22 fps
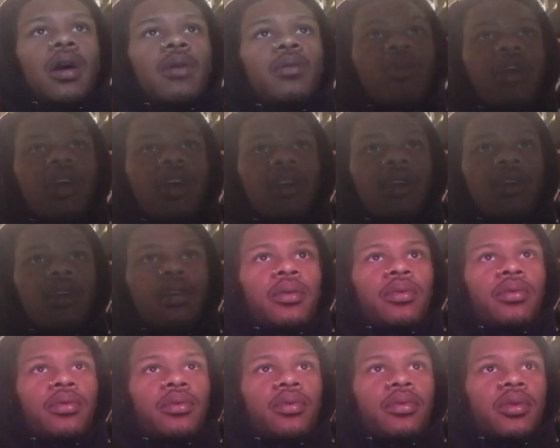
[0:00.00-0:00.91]
I'm with it.
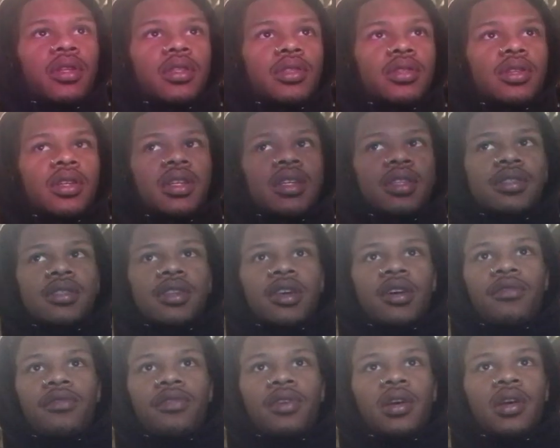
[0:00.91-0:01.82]
Let's get this
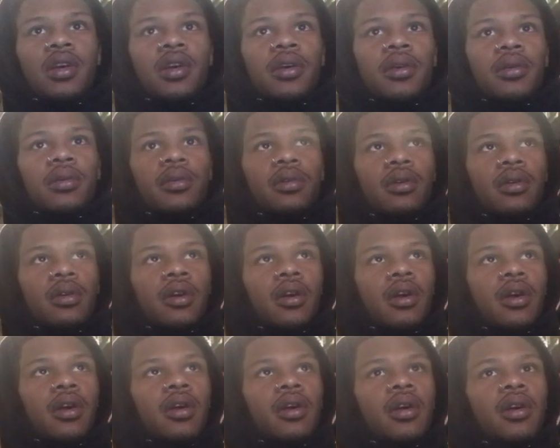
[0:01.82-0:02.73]
selfie here.
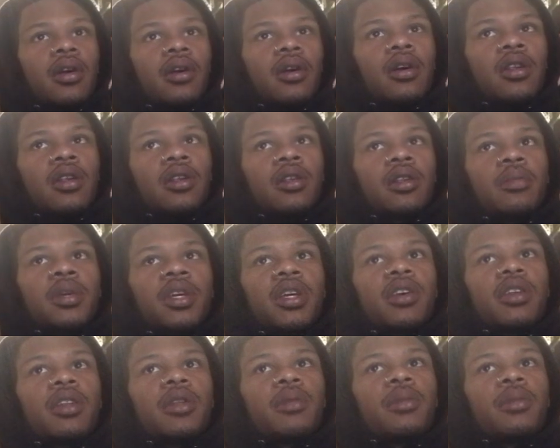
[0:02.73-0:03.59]
Hold on, let me get,